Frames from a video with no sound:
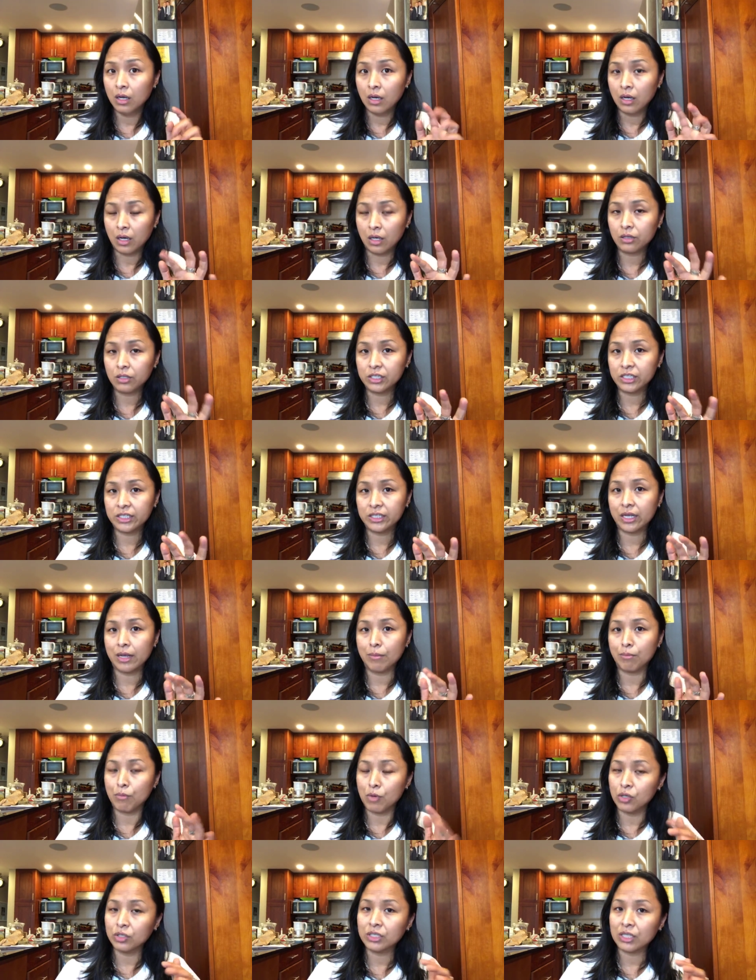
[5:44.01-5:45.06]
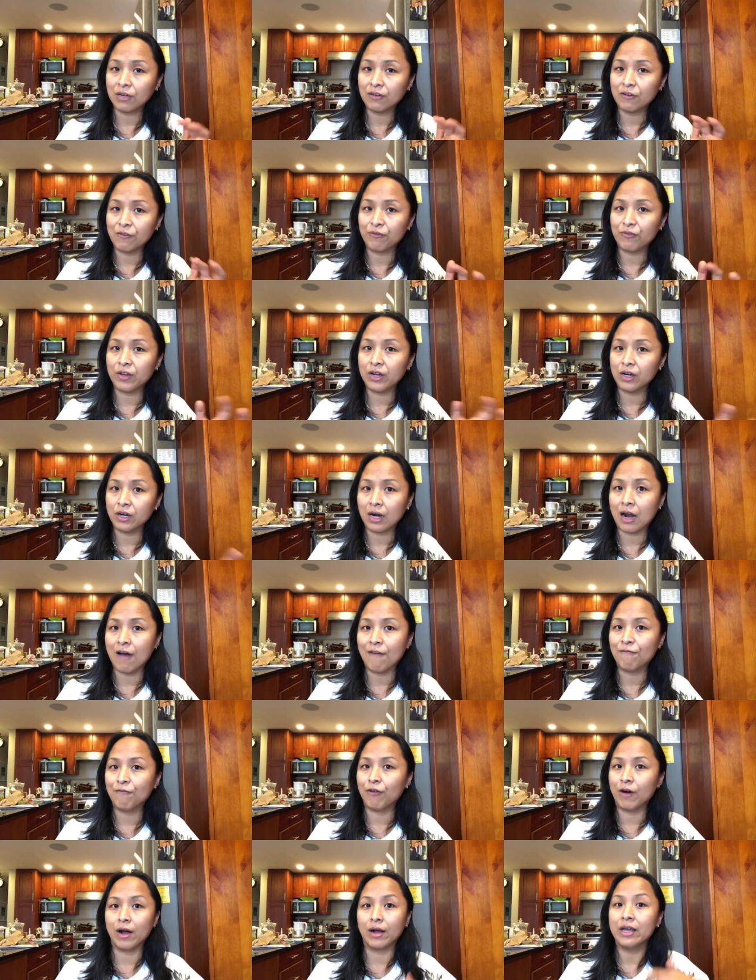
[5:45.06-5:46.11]
Understand, most of the fear
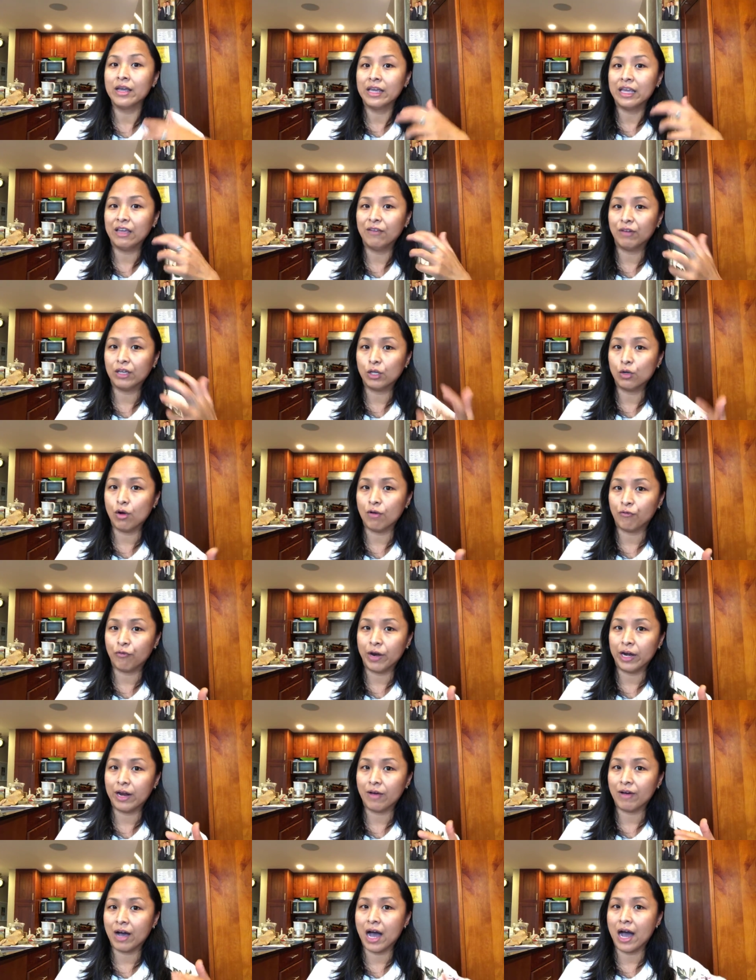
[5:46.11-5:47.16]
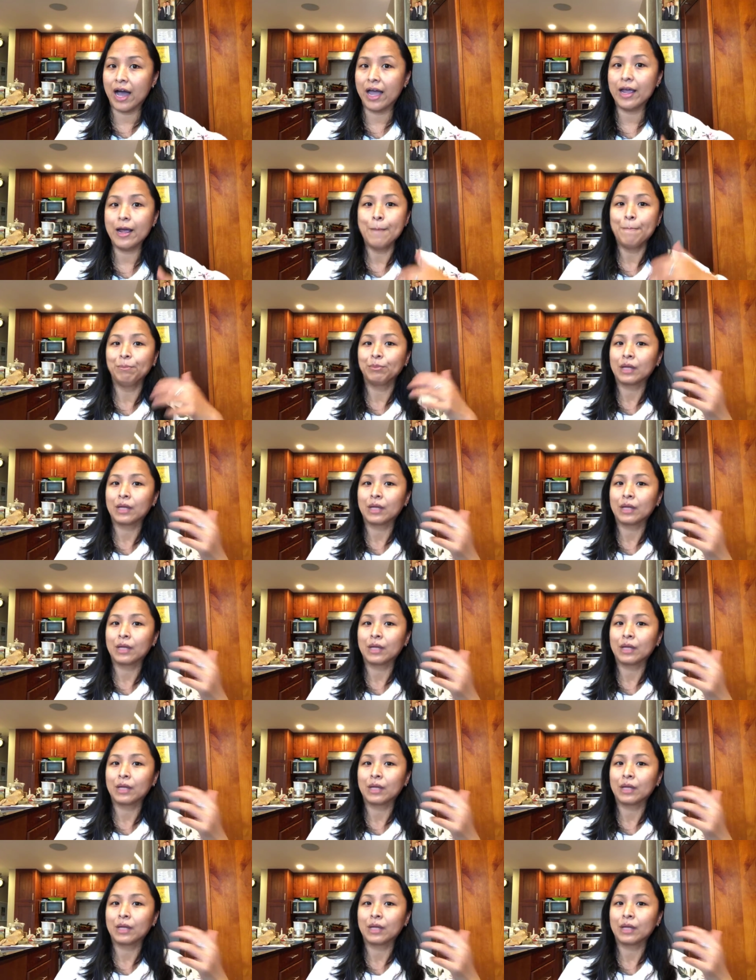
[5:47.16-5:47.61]
come from even you're afraid of high.